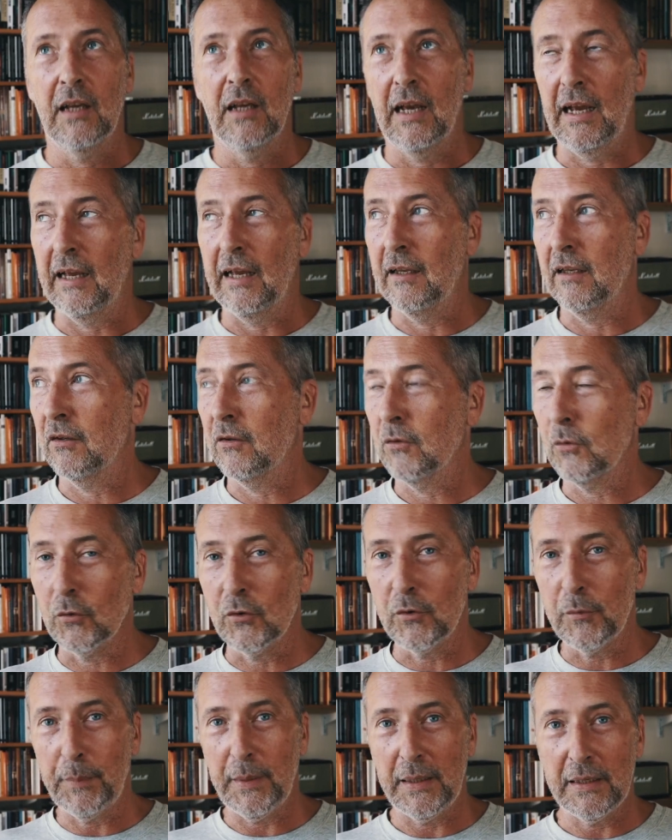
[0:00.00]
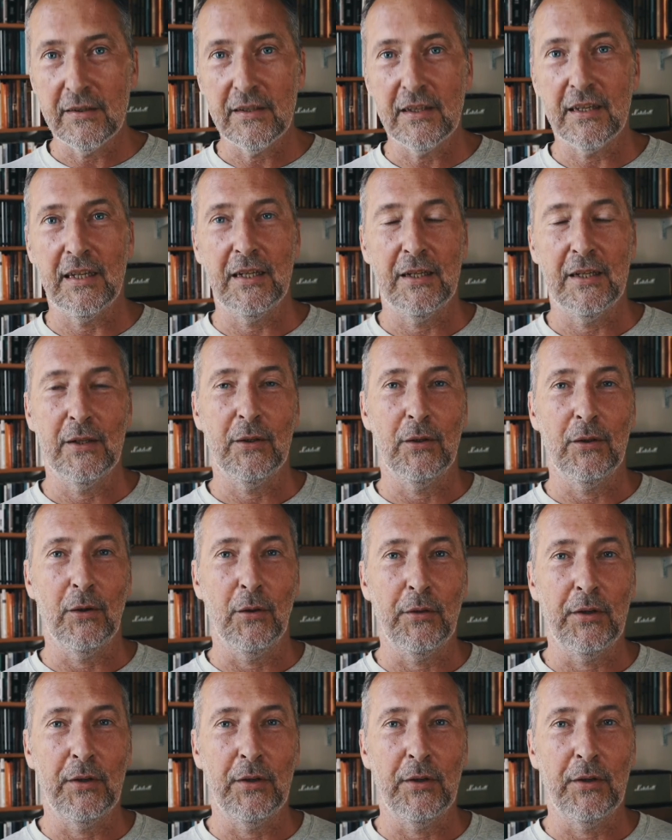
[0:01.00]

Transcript: and Uspensky on the